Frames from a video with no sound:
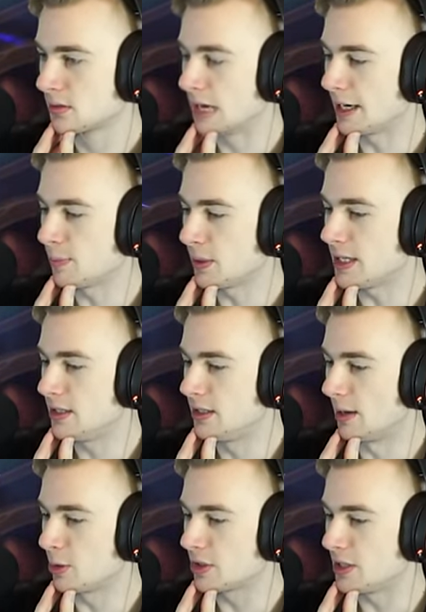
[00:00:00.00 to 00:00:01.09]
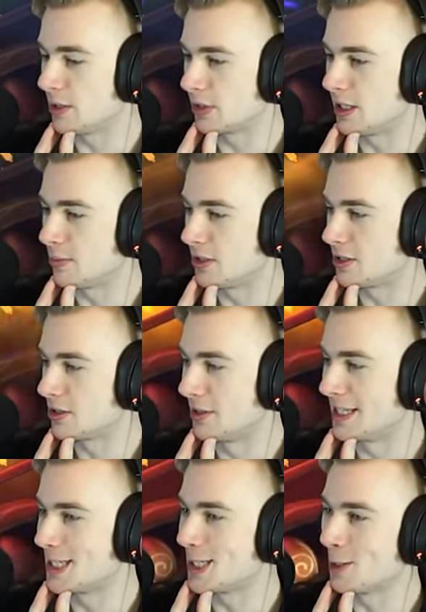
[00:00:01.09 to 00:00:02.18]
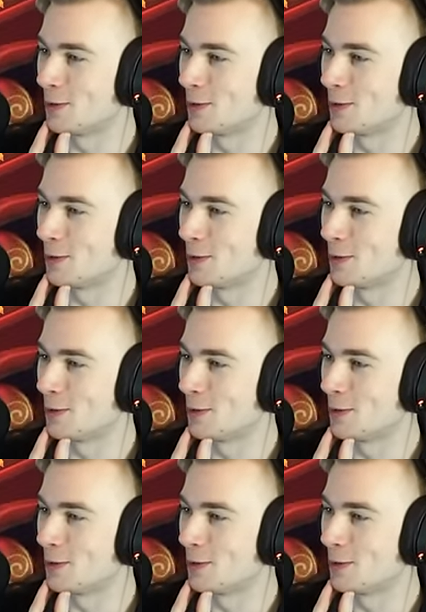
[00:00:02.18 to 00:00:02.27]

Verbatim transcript: I can play double Secret Keeper this turn. That's so